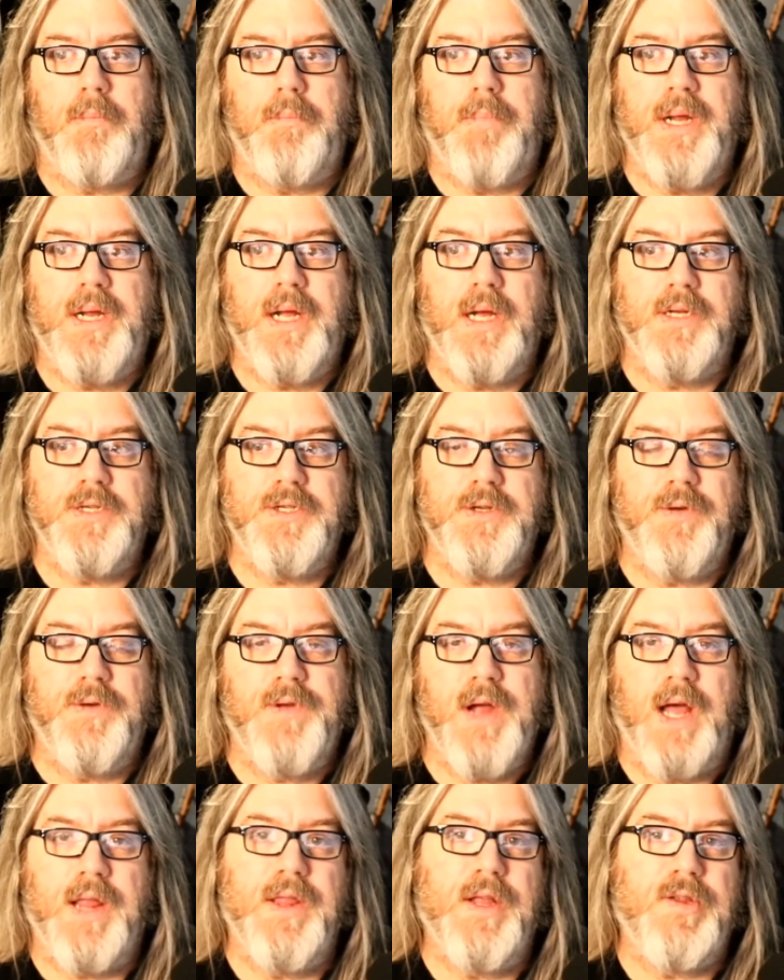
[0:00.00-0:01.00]
because you've
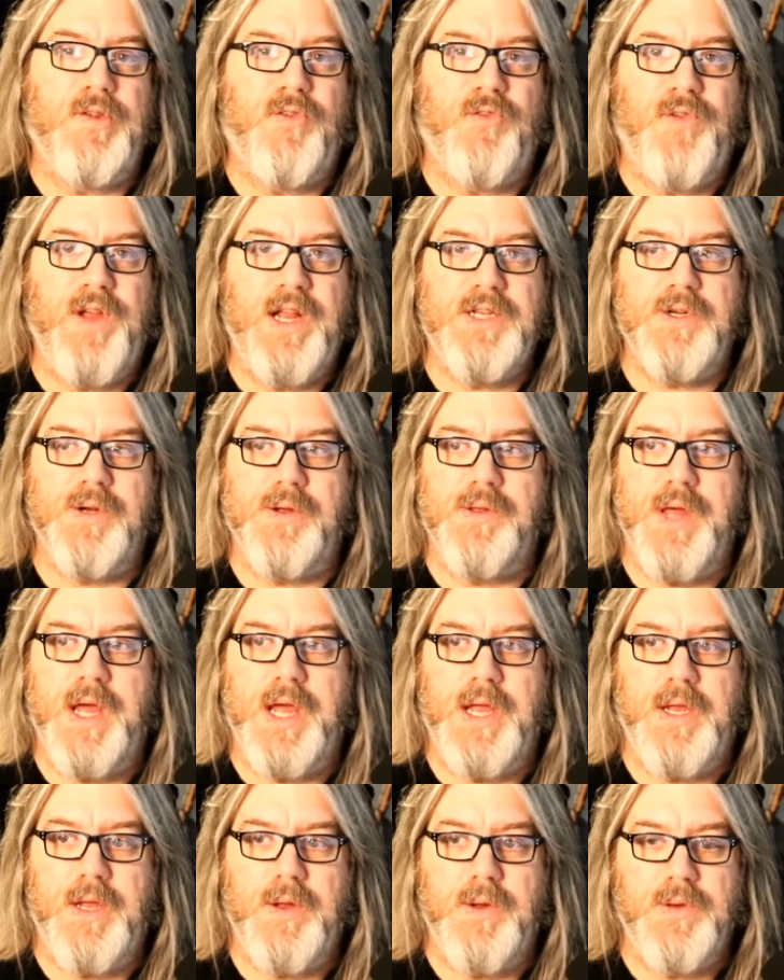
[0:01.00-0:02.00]
got this feature
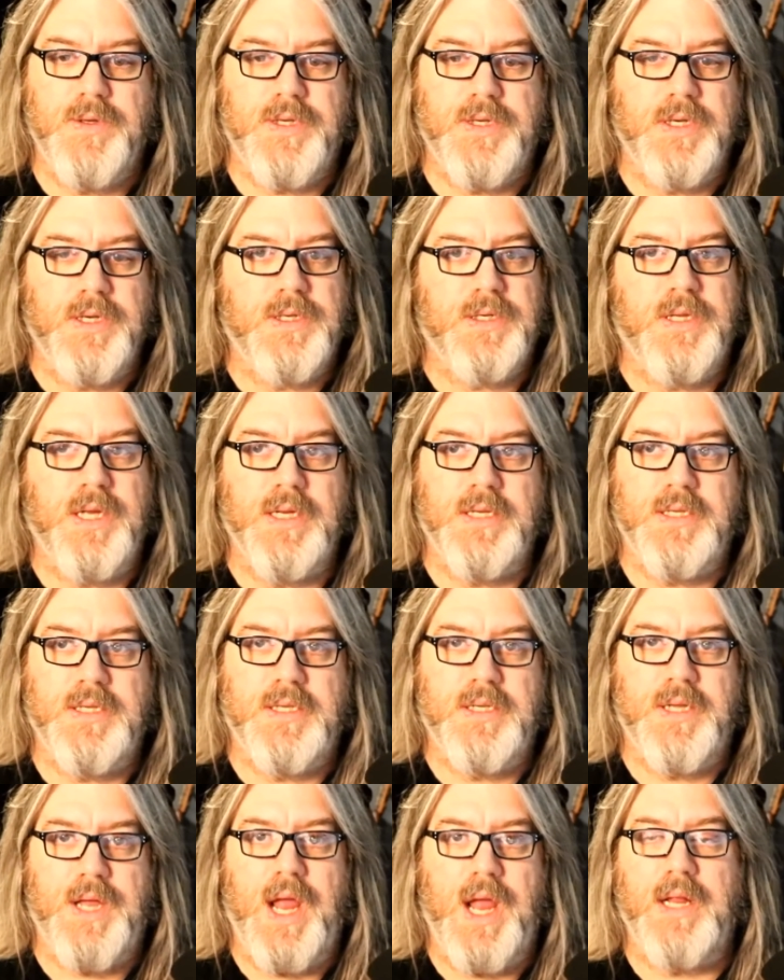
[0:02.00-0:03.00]
that uses this
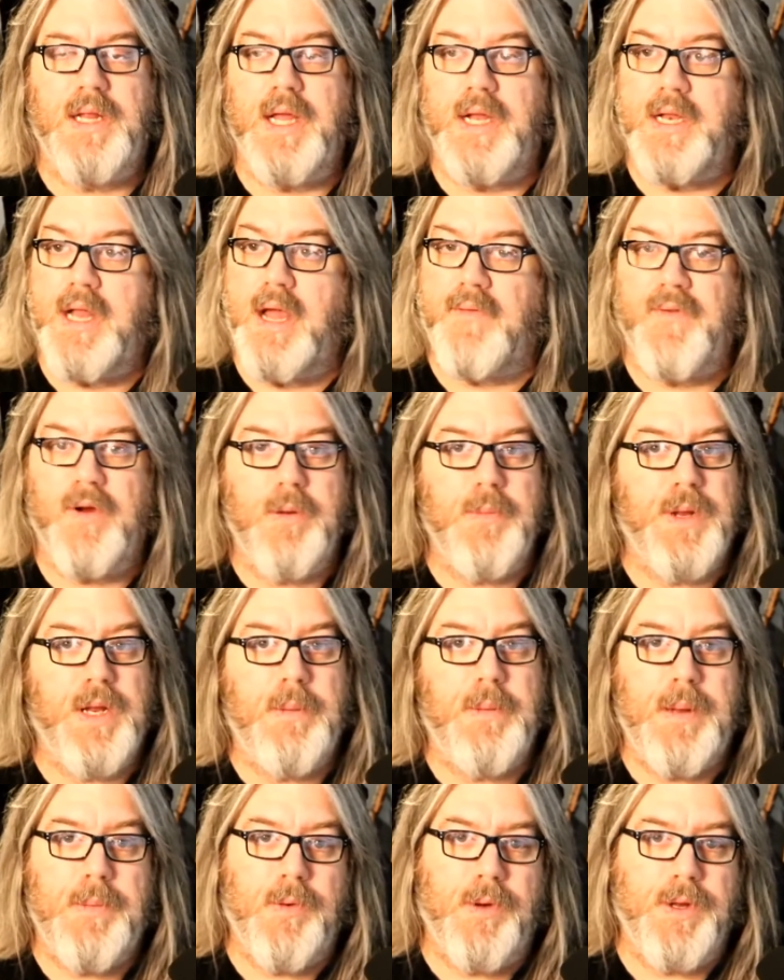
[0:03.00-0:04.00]
thing that not very
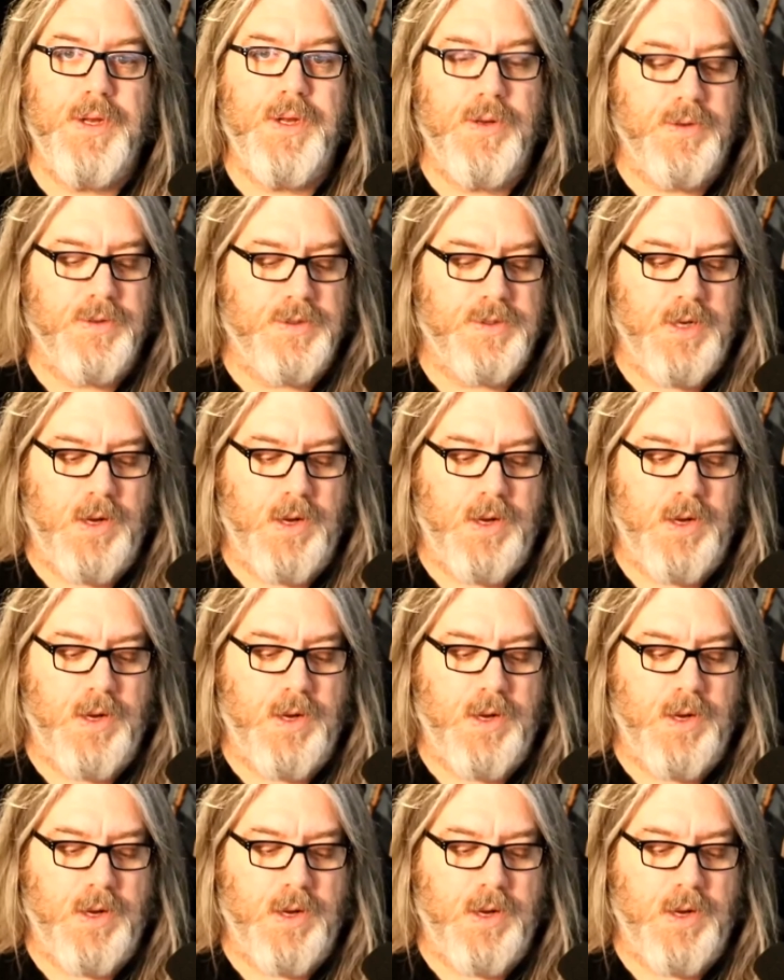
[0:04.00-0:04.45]
many people use.